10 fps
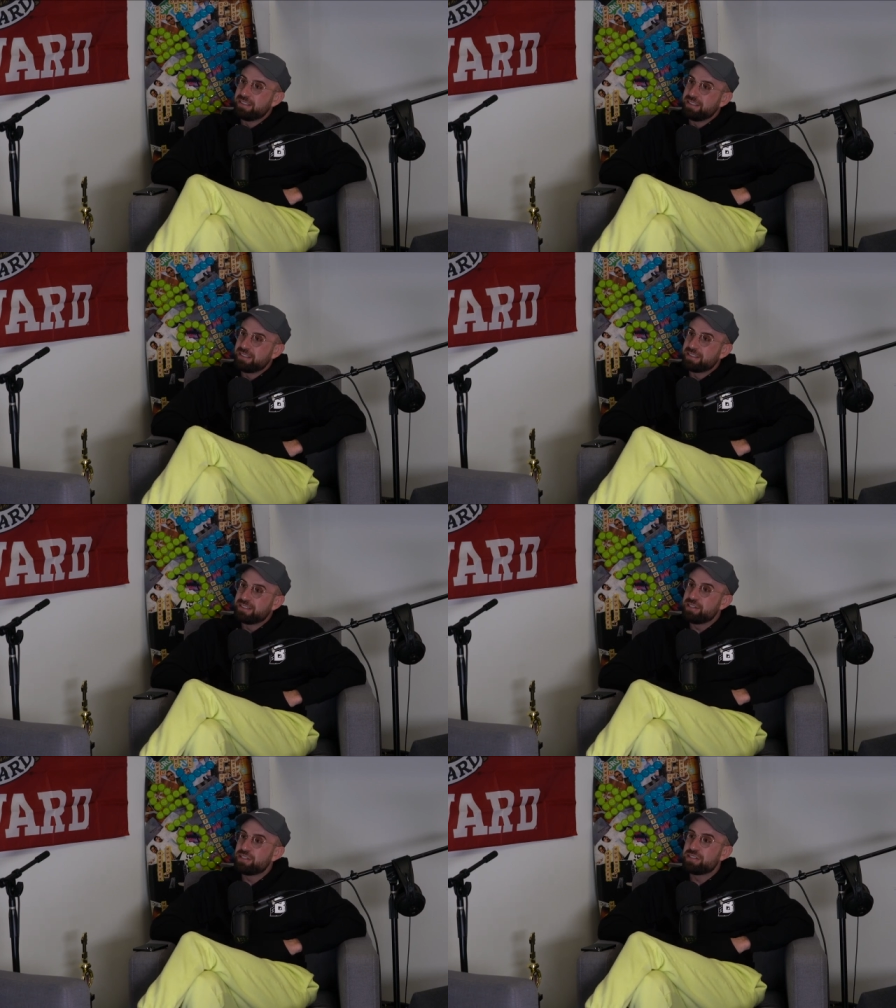Yeah.
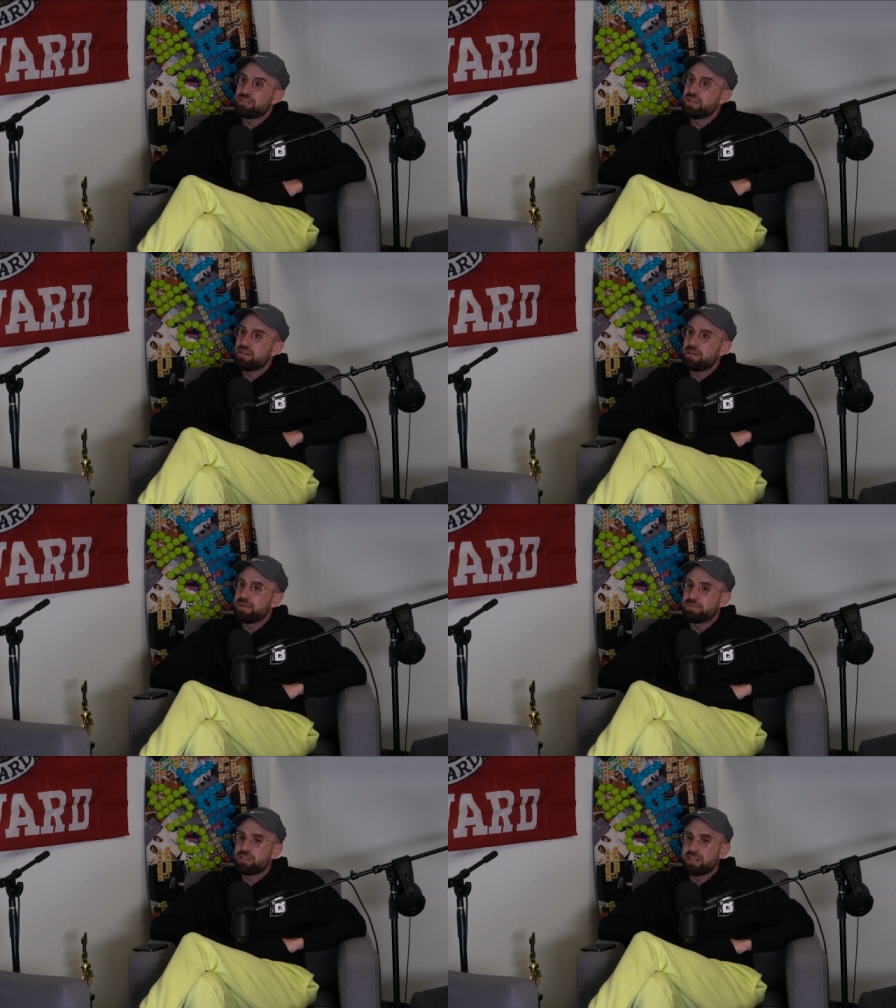Because then you just don't know. I
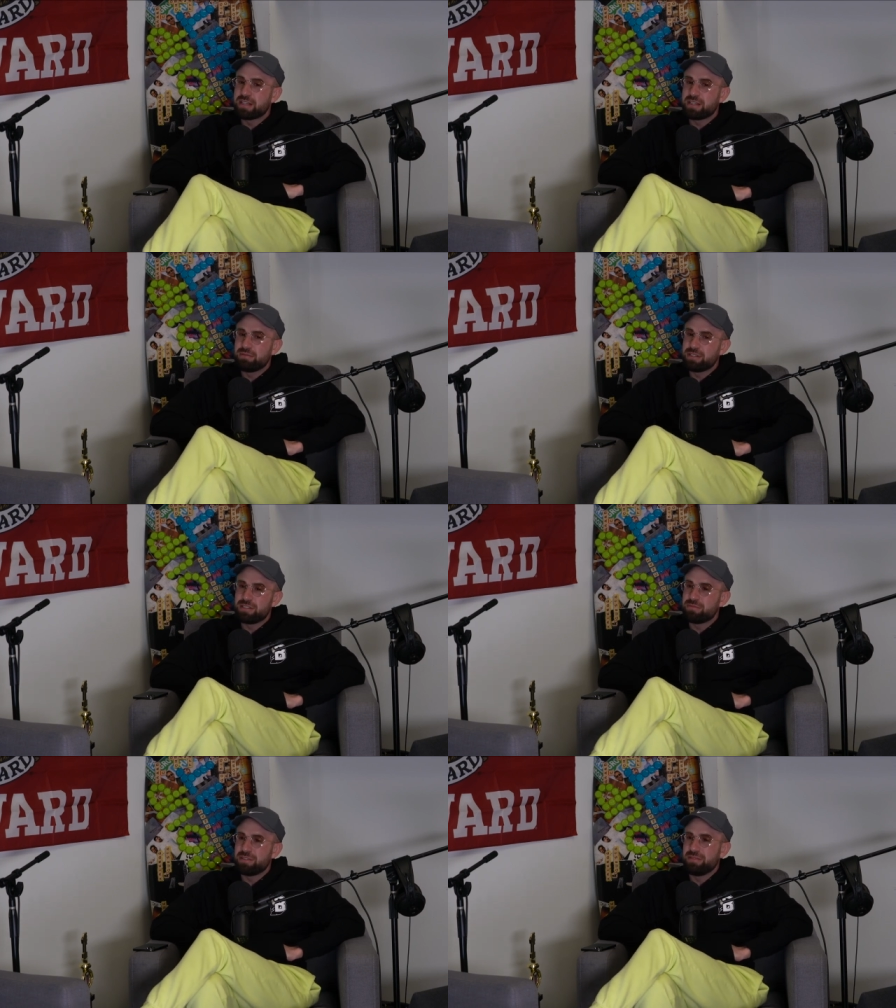mean, I'm sure like what
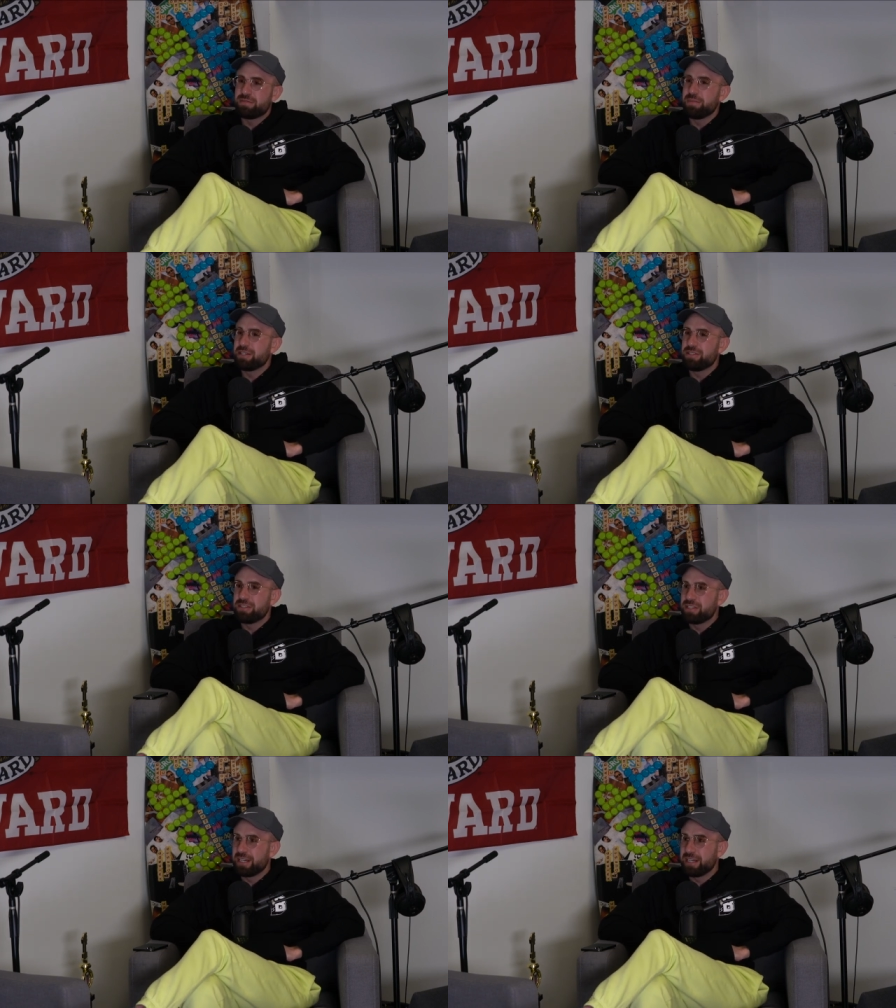she, what information
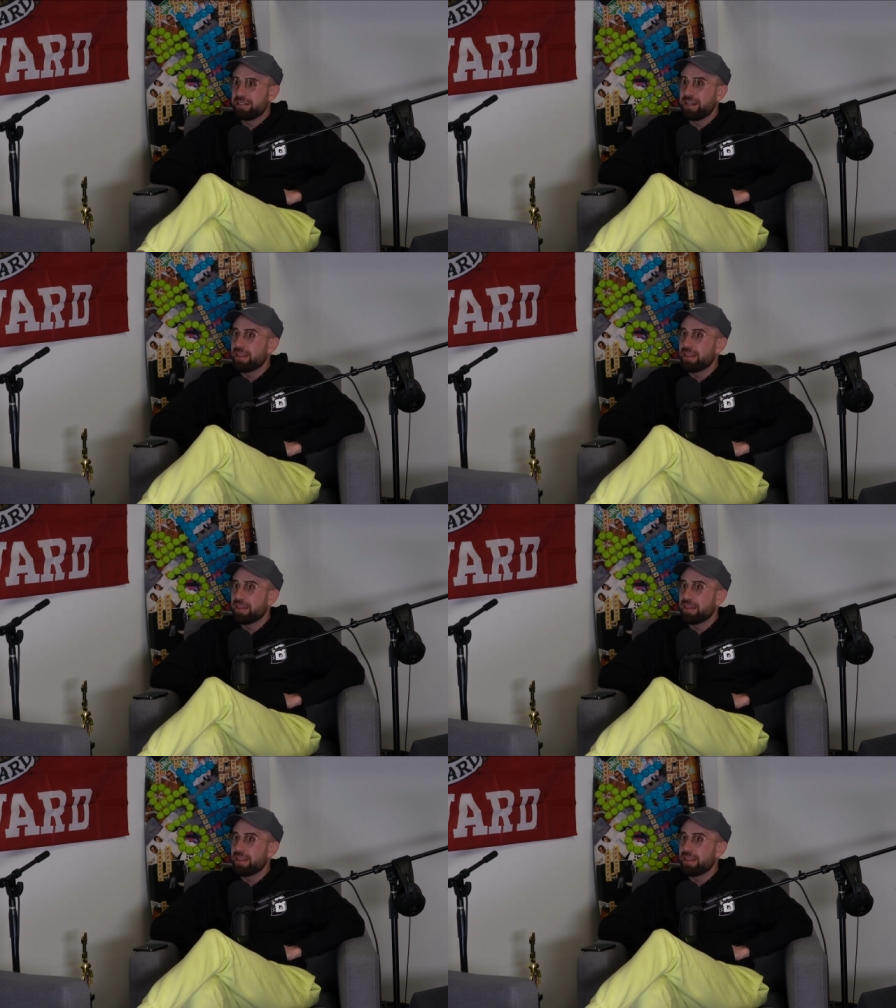is she getting?